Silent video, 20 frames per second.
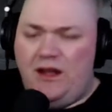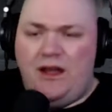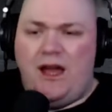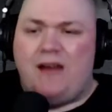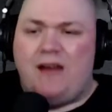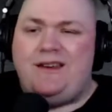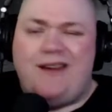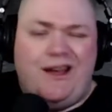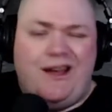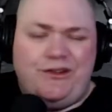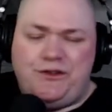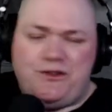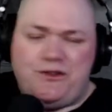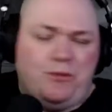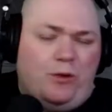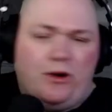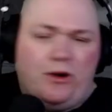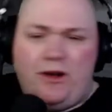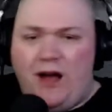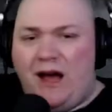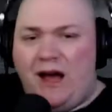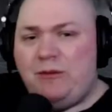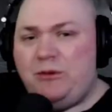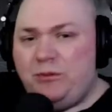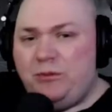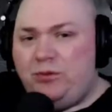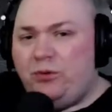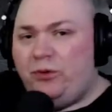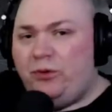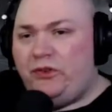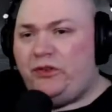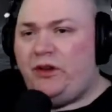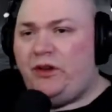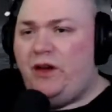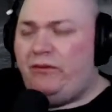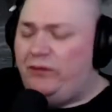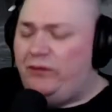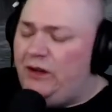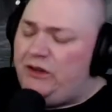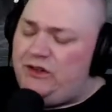and not just more common pool
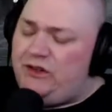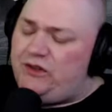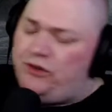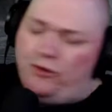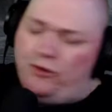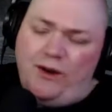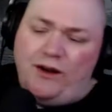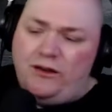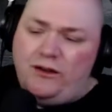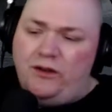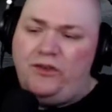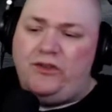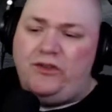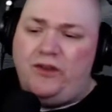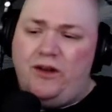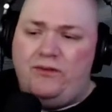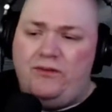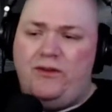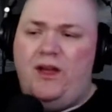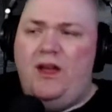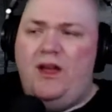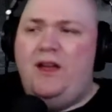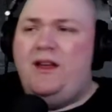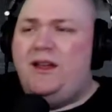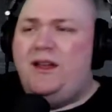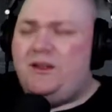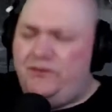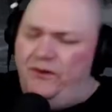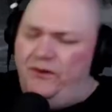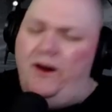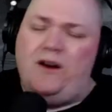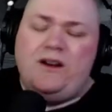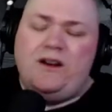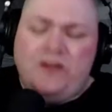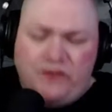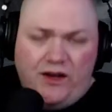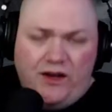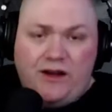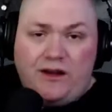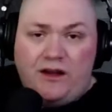stuff, not just directive stuff, is very
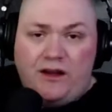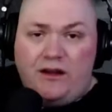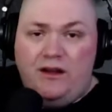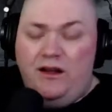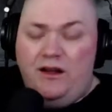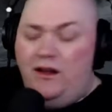exciting.